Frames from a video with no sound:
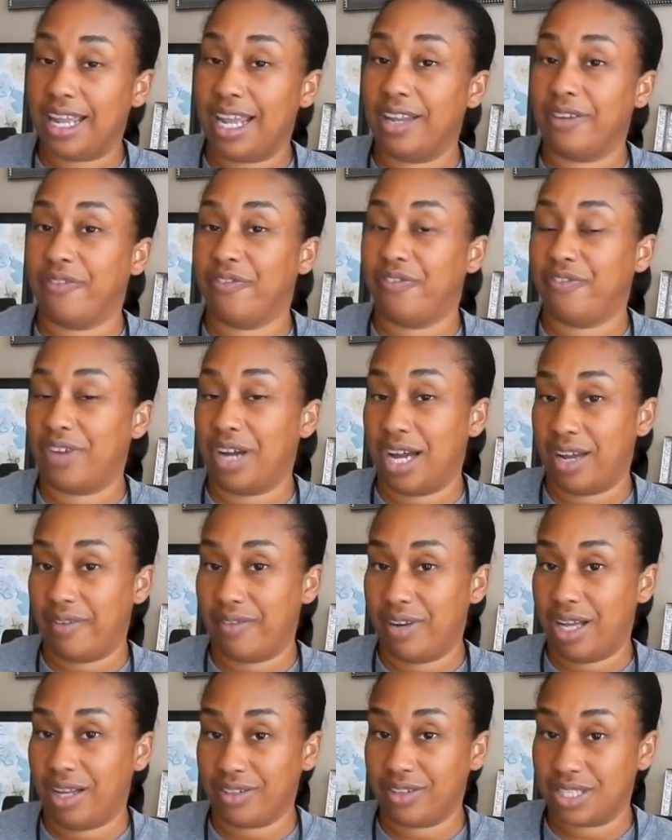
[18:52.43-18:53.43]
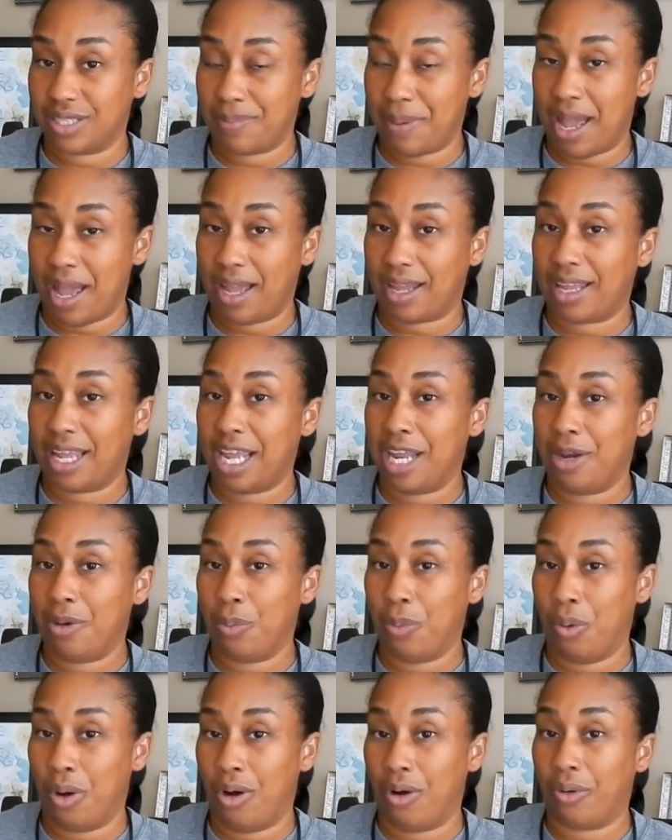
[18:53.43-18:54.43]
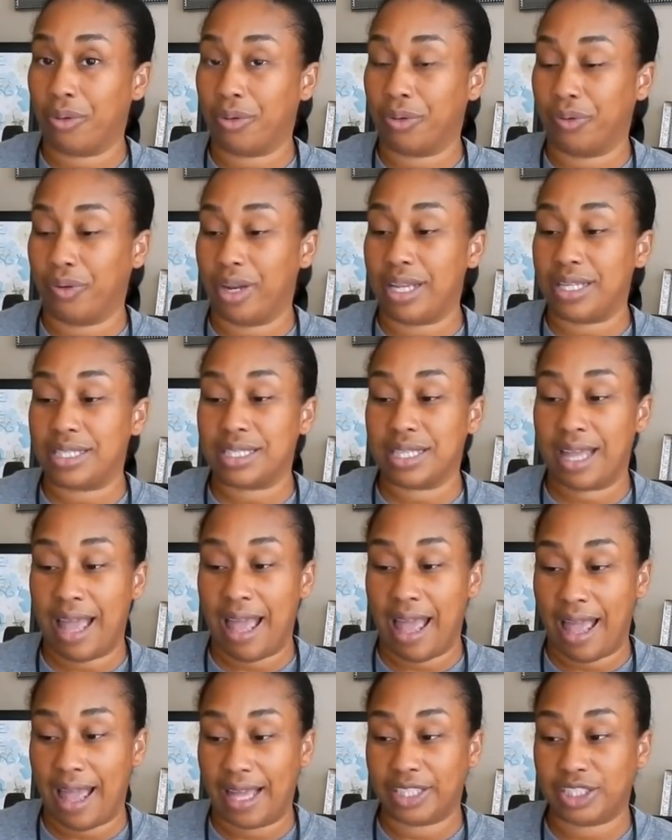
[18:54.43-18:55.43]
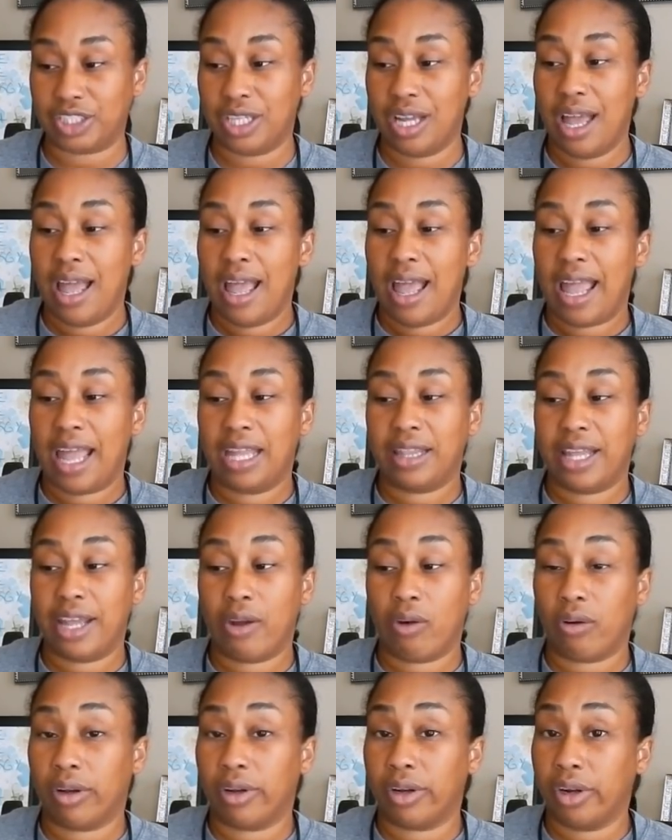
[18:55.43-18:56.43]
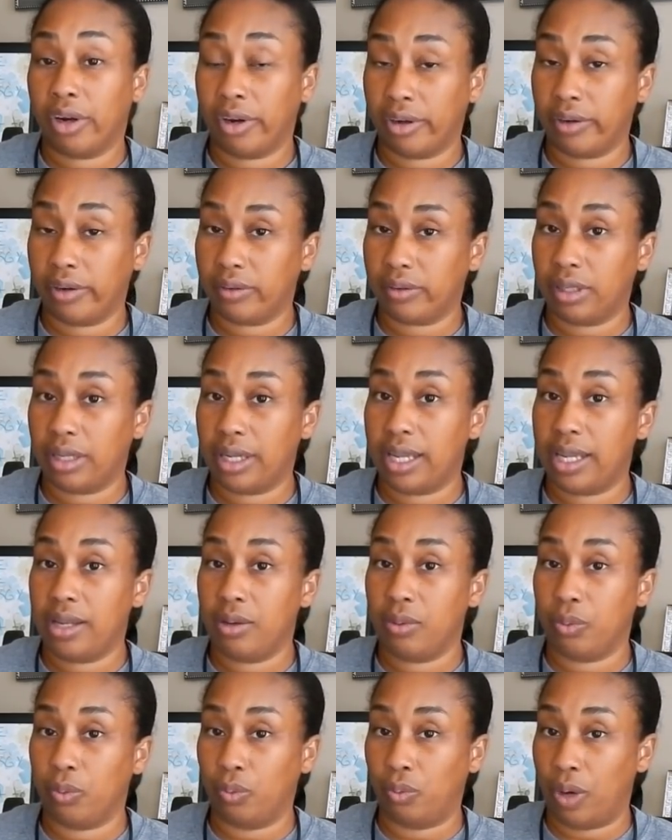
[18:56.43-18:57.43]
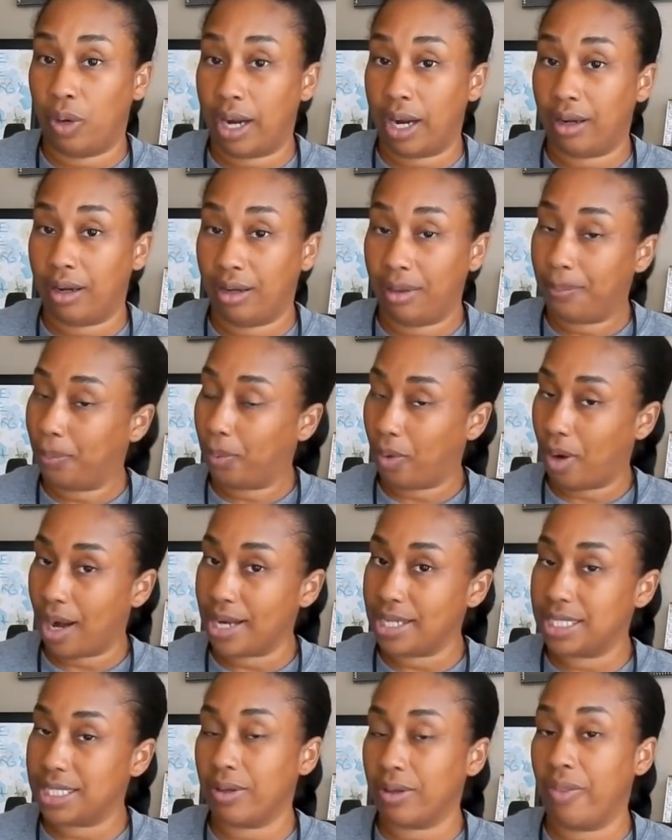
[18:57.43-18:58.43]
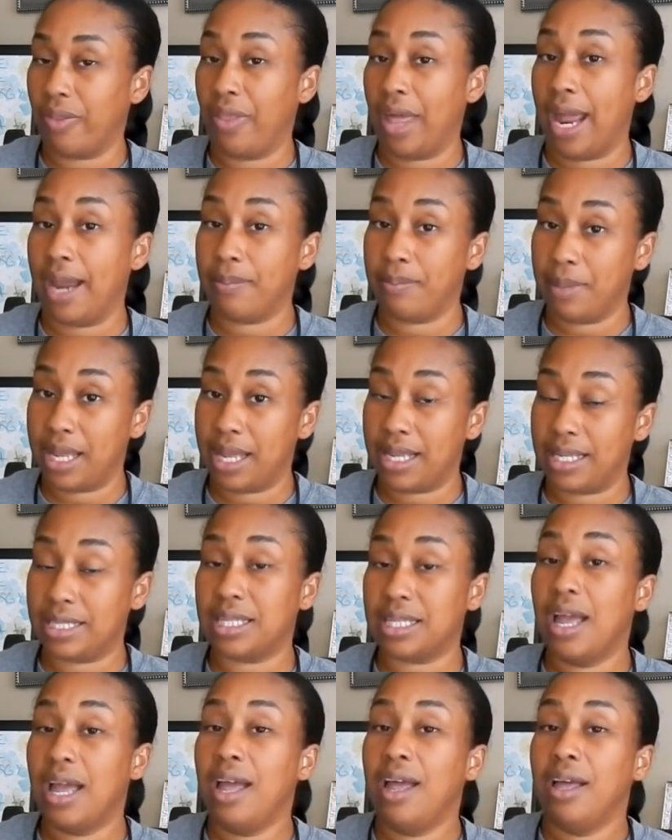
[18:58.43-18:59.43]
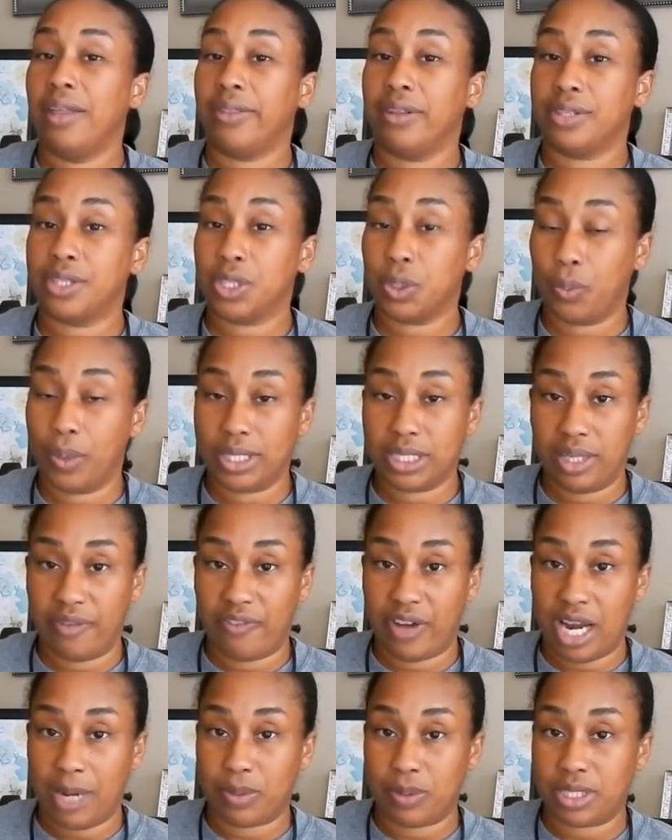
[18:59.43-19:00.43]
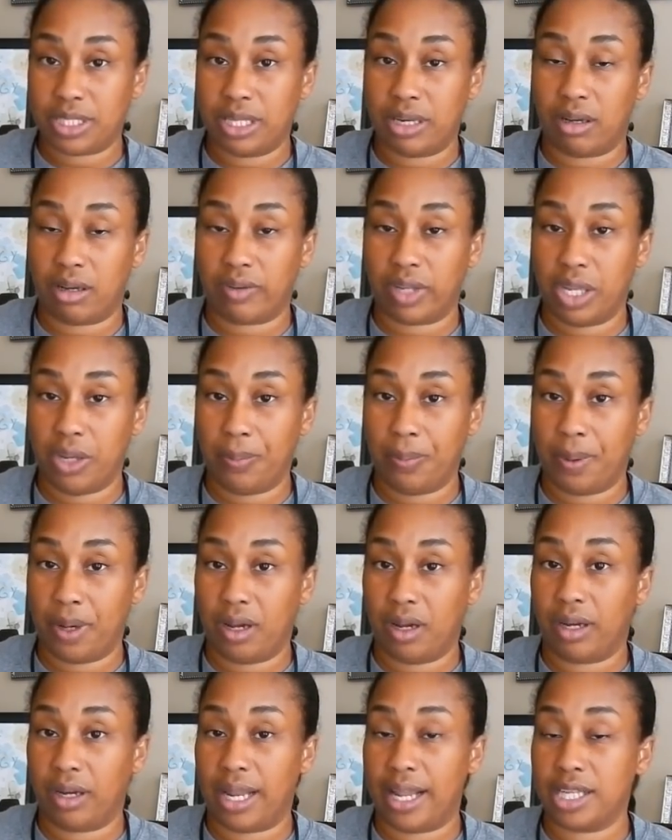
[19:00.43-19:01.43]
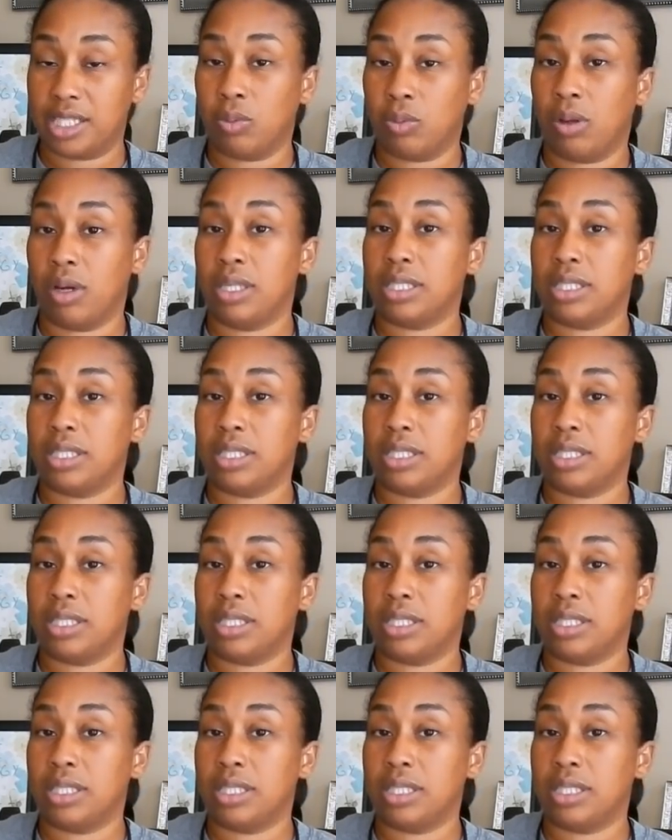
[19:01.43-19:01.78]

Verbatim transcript: get $5 back in Walgreens cash. And they are currently regular price, so that means the 25% off coupon as well